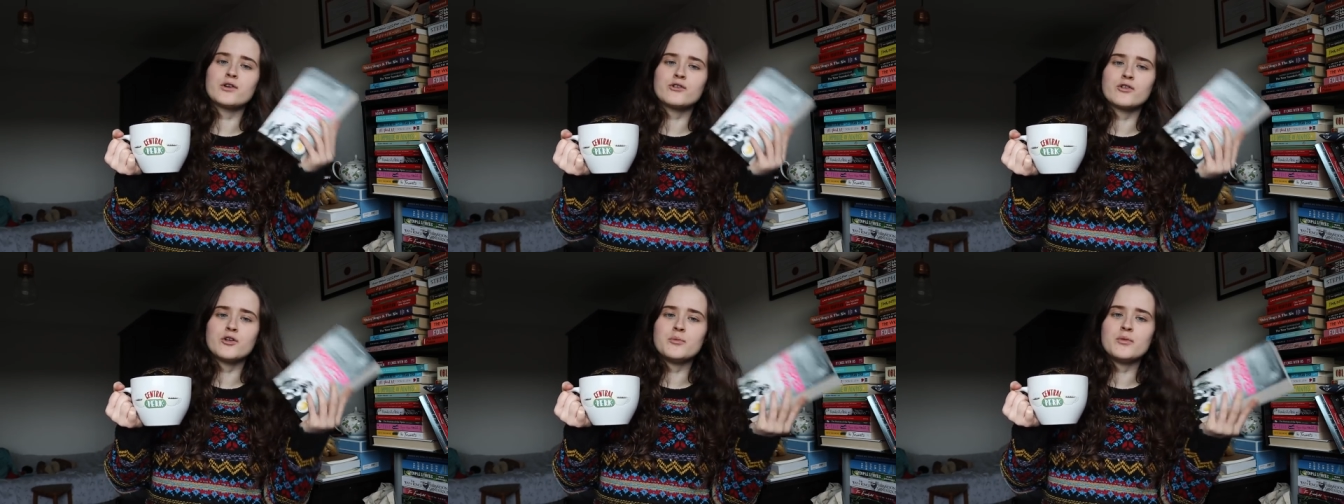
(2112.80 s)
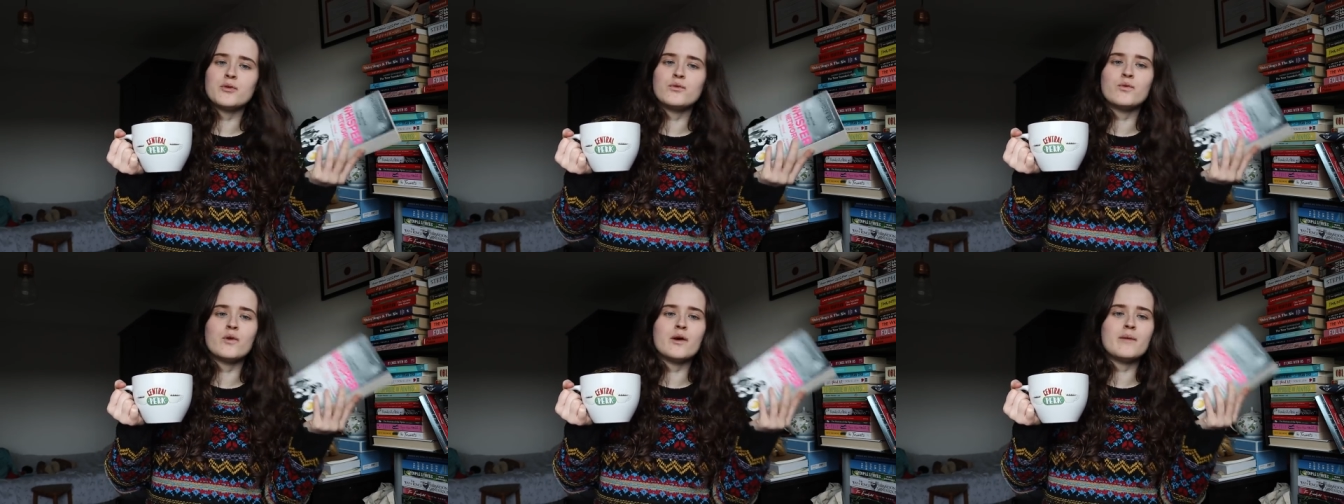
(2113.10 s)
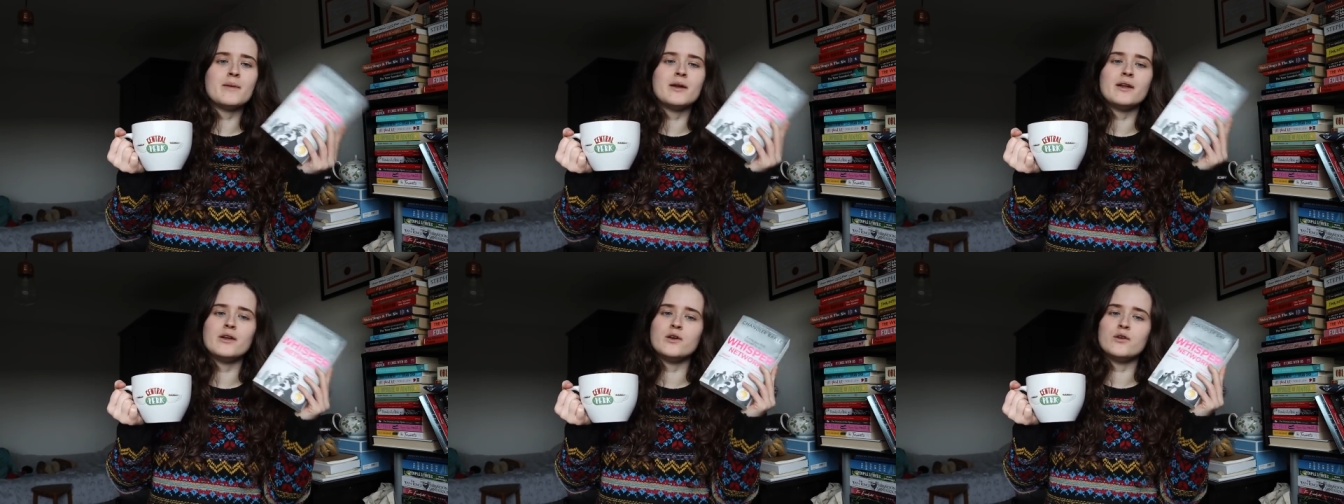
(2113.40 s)
a group of
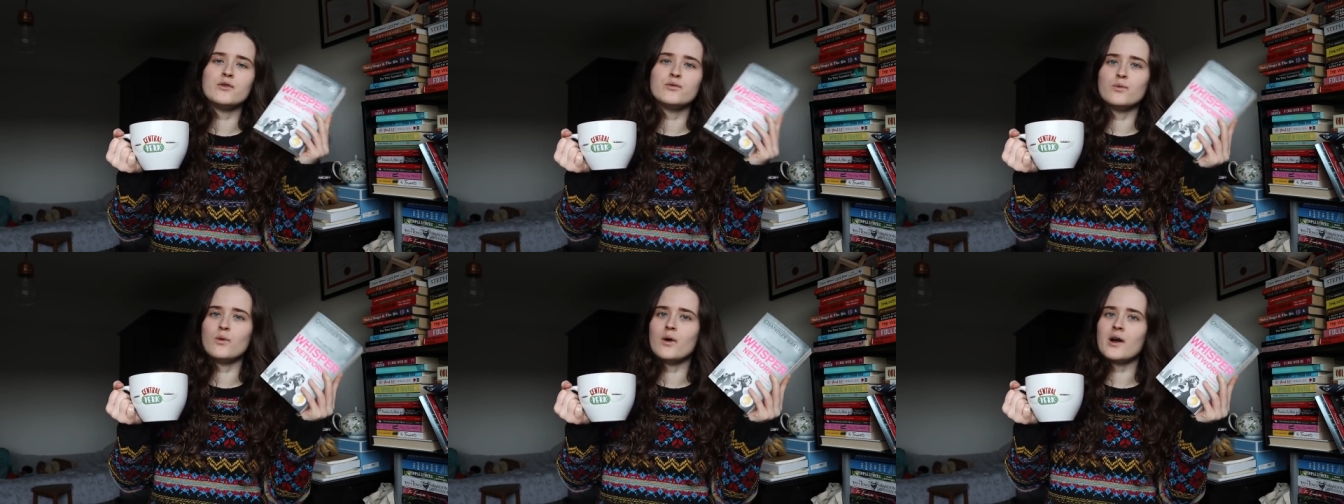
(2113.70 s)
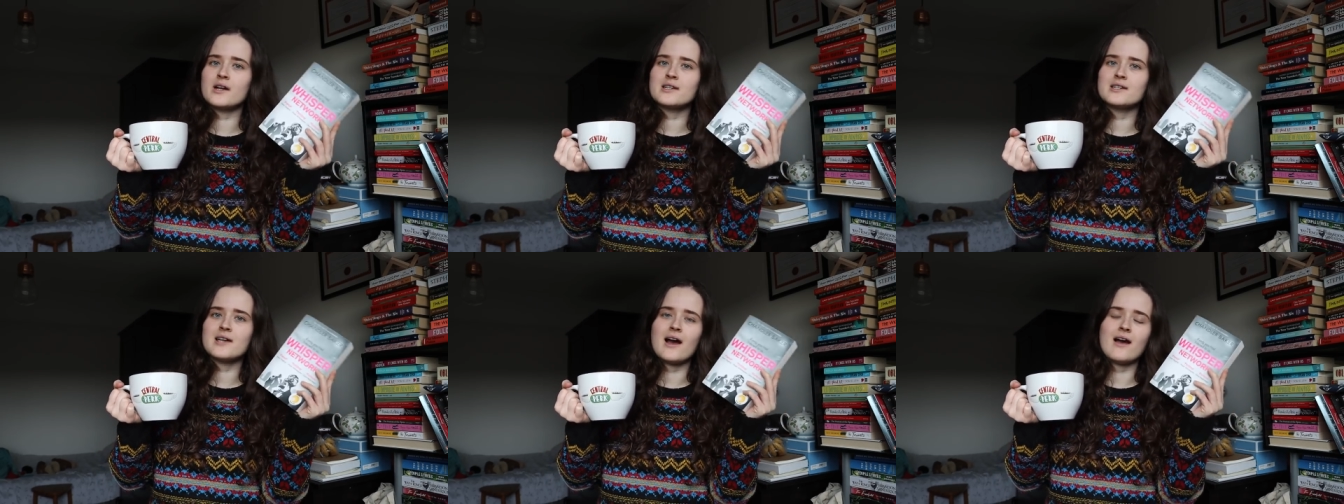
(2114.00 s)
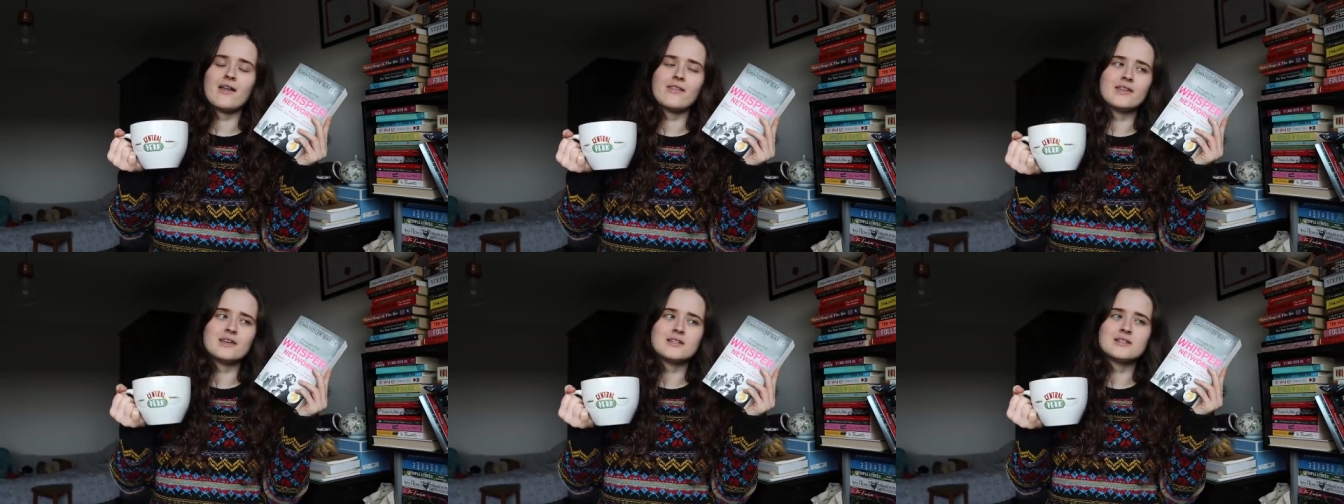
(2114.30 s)
women who've worked
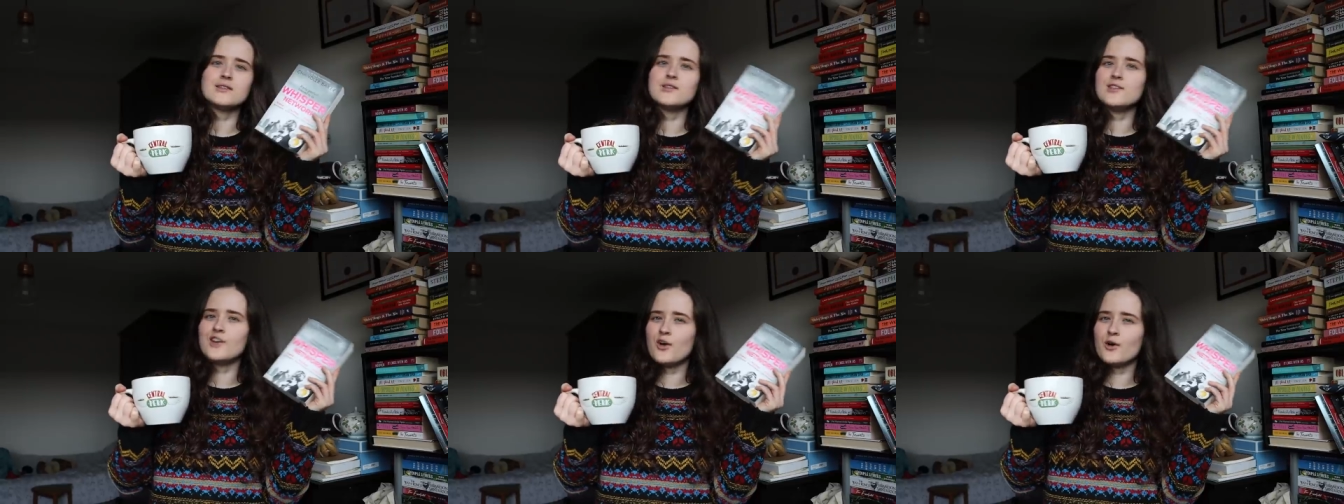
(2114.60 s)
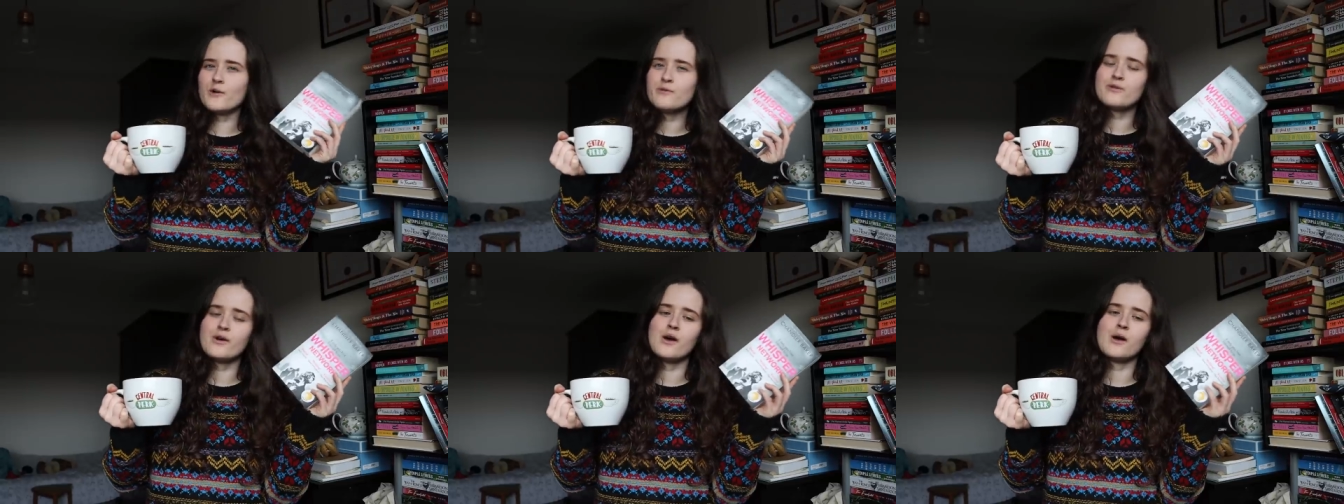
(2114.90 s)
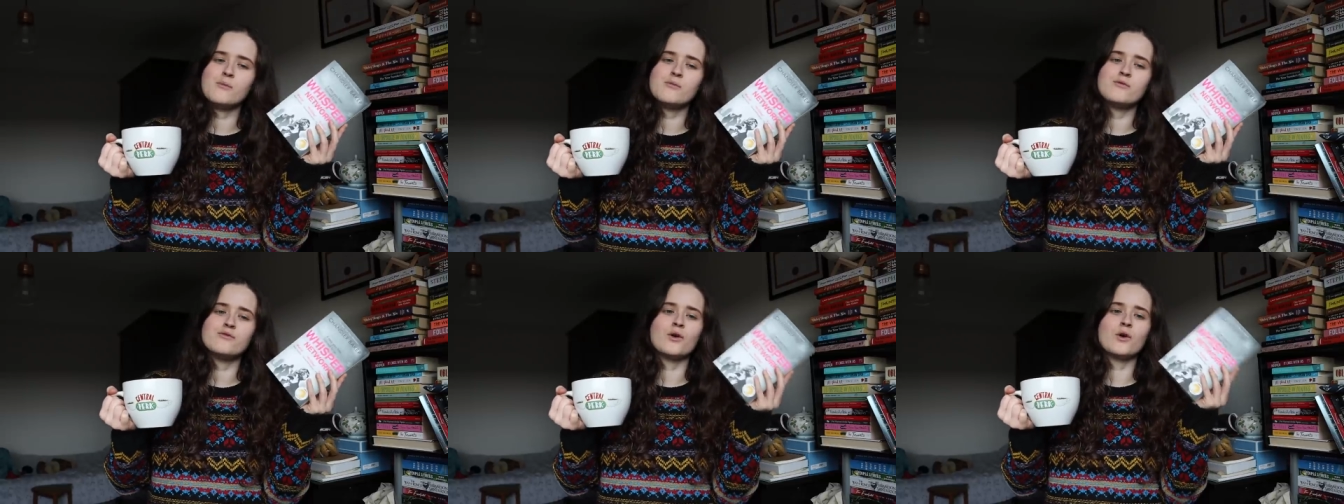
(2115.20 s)
at this law
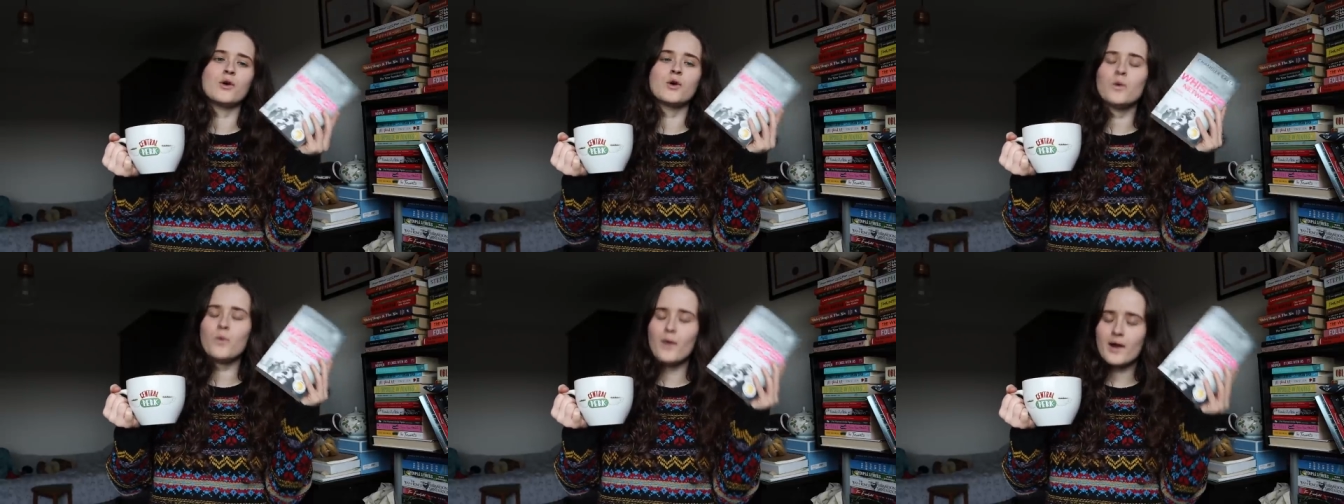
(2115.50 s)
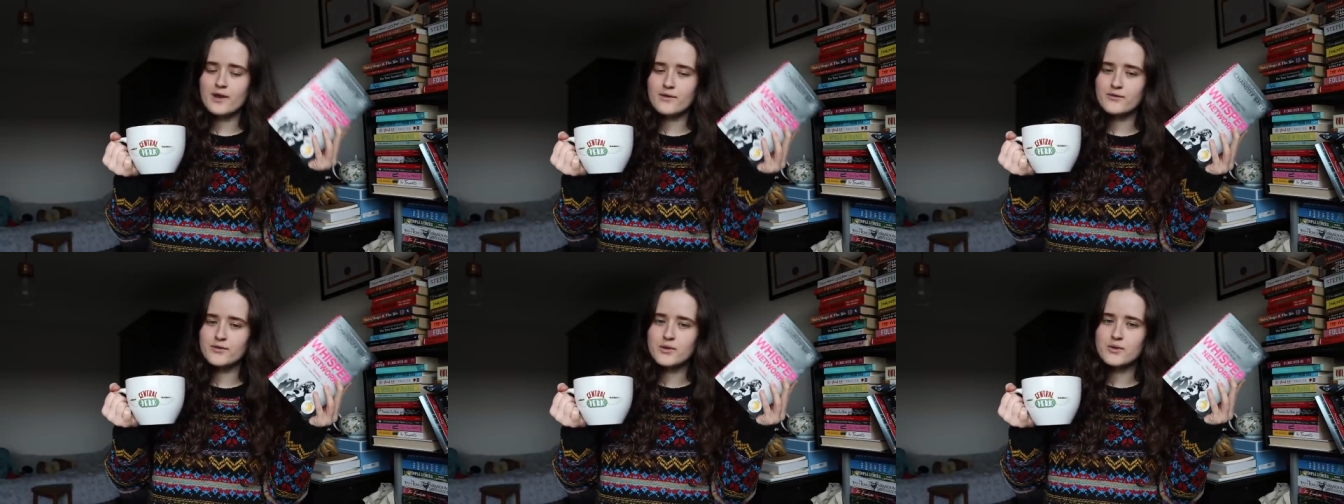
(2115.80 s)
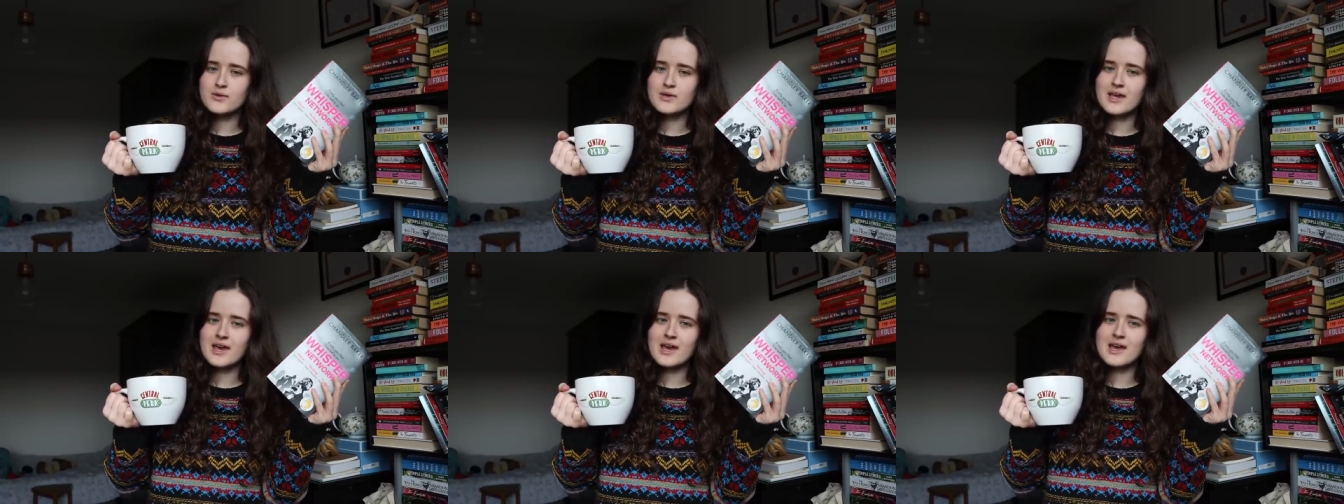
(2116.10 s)
firm for quite a
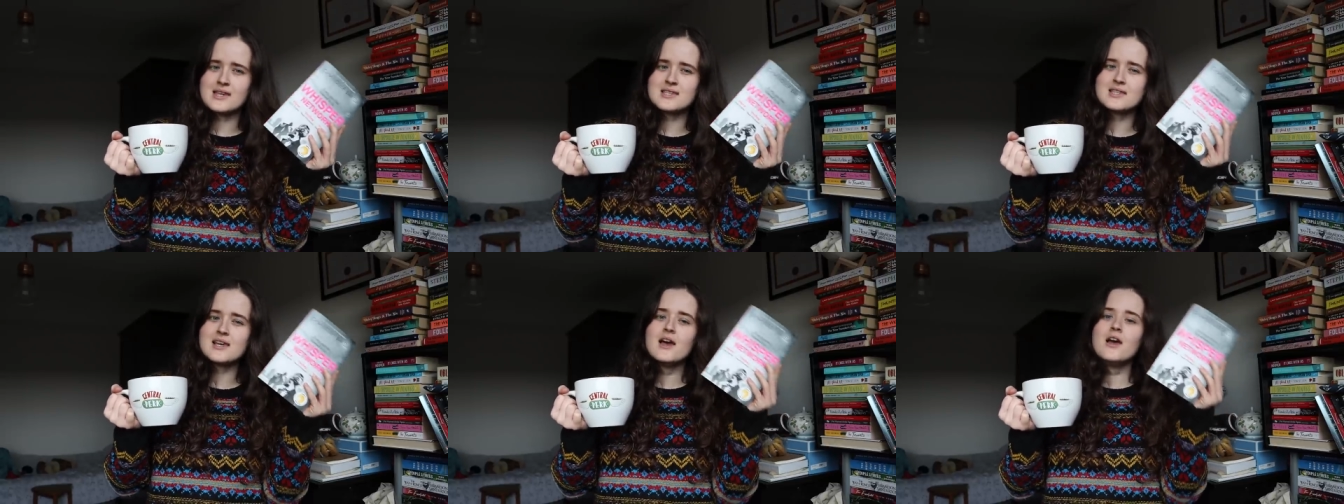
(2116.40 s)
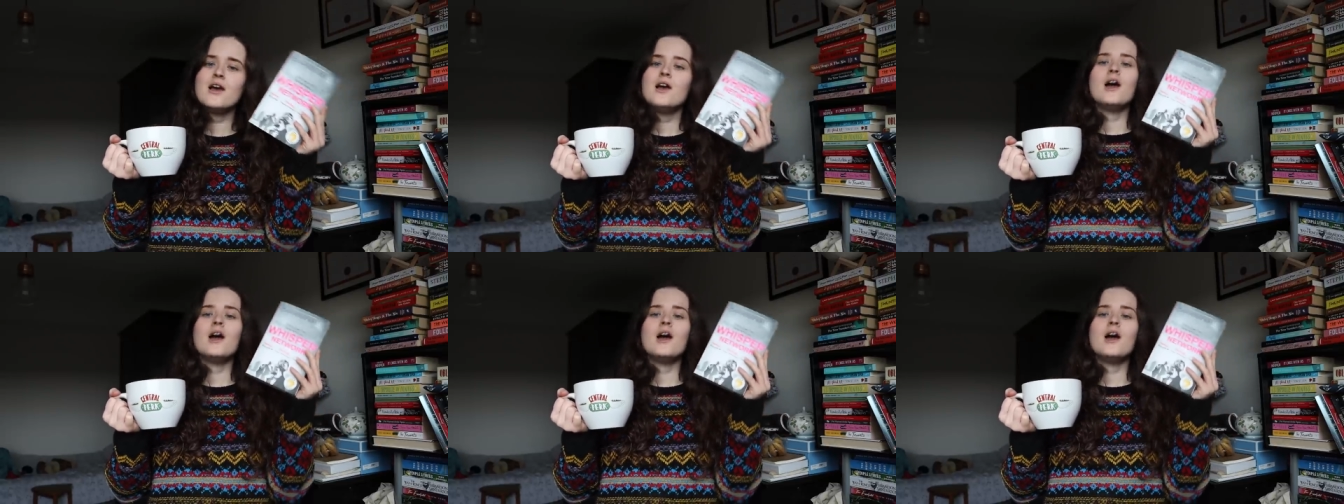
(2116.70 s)
few years.